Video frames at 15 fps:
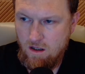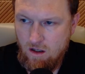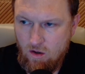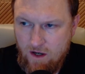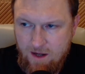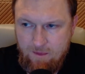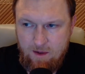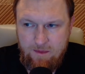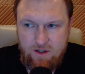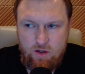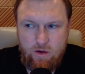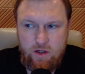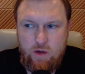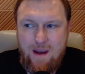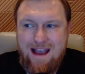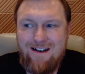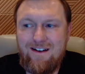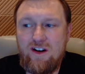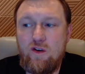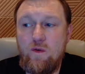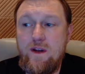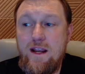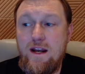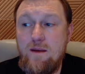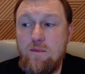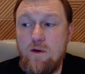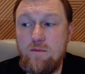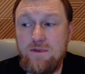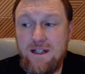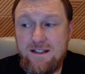All right, I'm going to be showing you how to create a
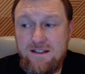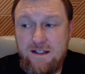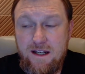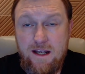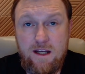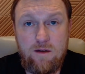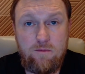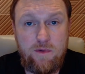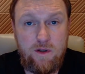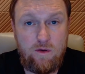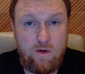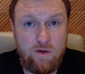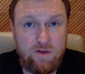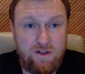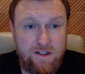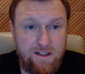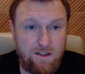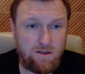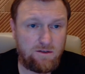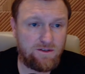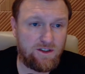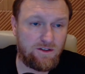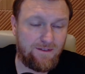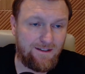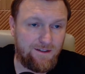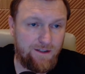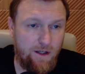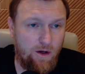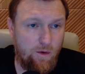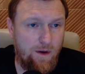Perplexity computer skill. So let's
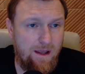go.